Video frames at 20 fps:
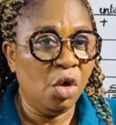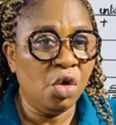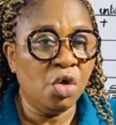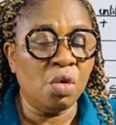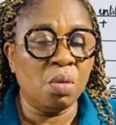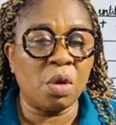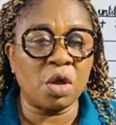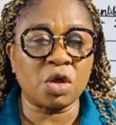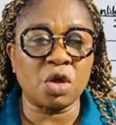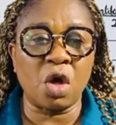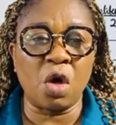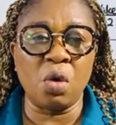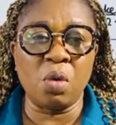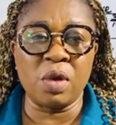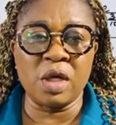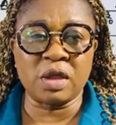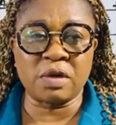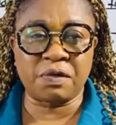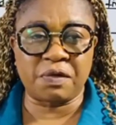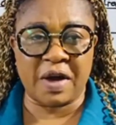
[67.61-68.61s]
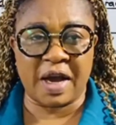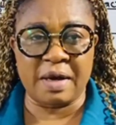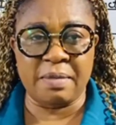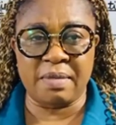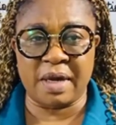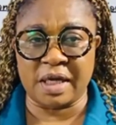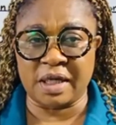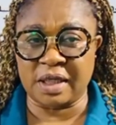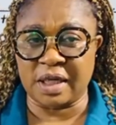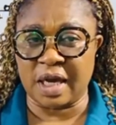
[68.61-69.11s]
you must always
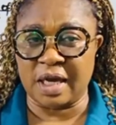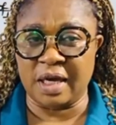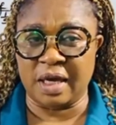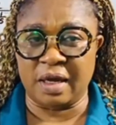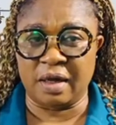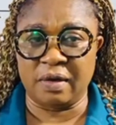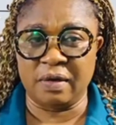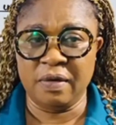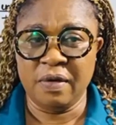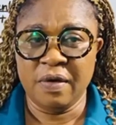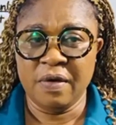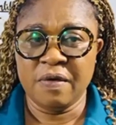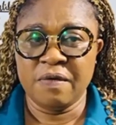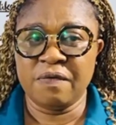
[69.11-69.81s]
find my channel